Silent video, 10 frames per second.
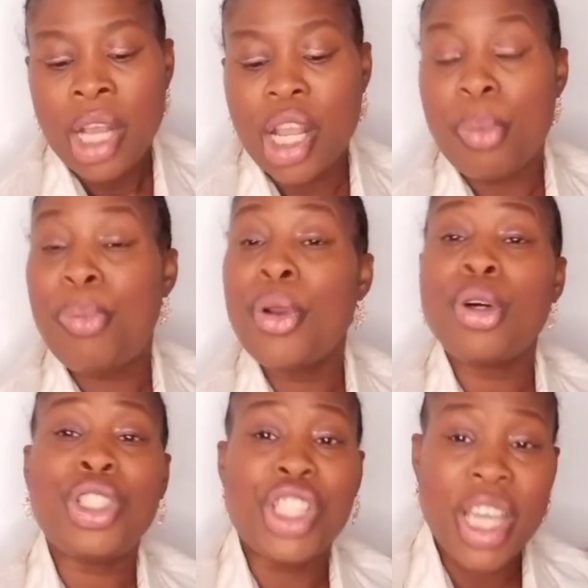The
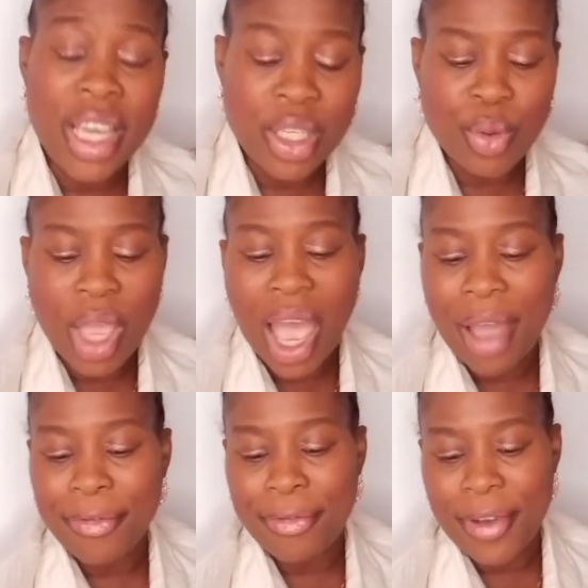blue cheese, we
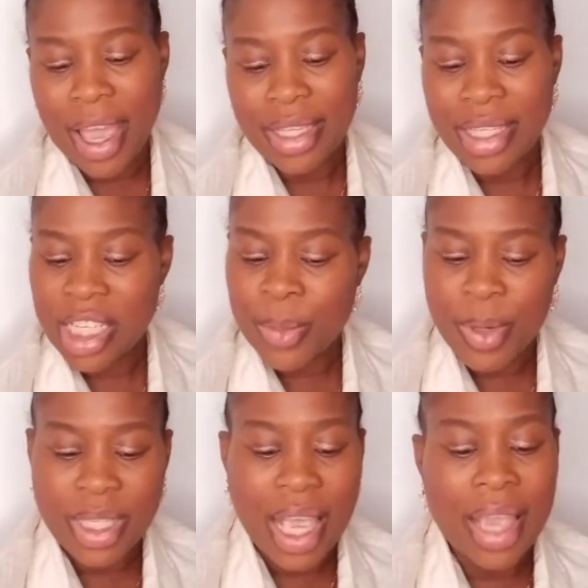have
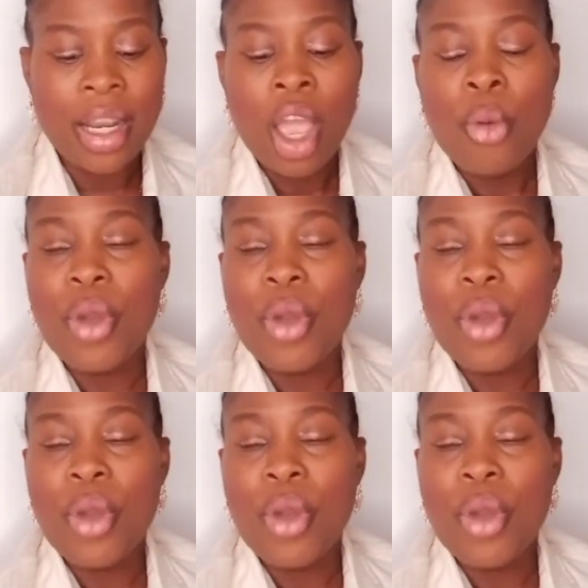6%.